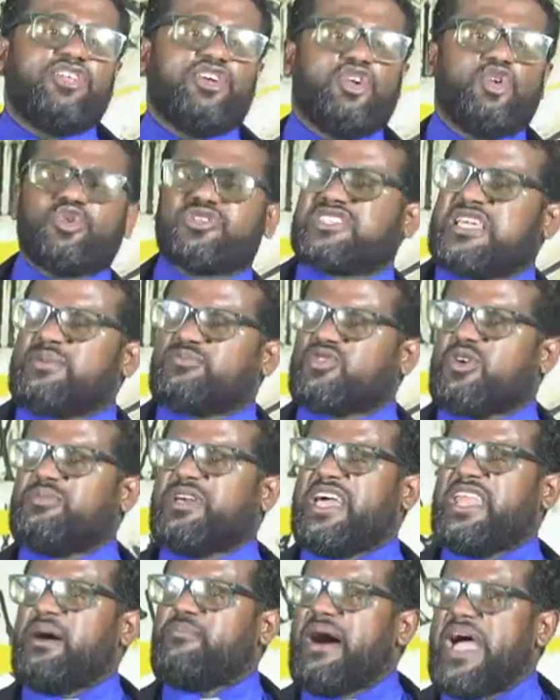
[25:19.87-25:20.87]
you, know, Same something
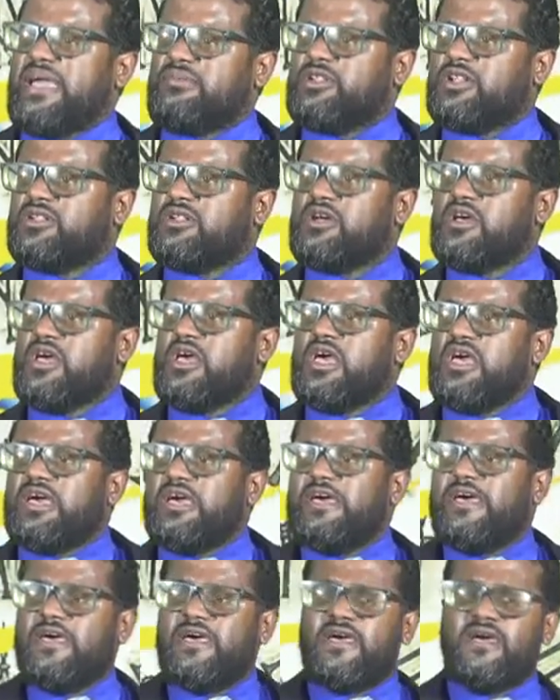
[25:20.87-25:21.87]
in the Bible.
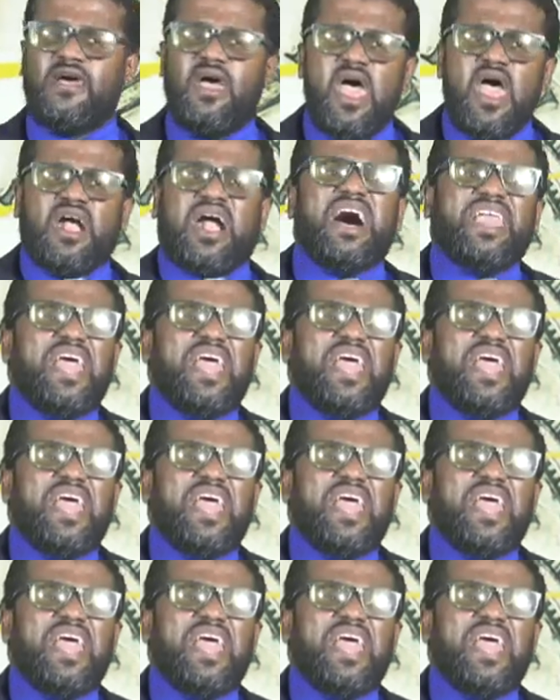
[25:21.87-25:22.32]
Eh? God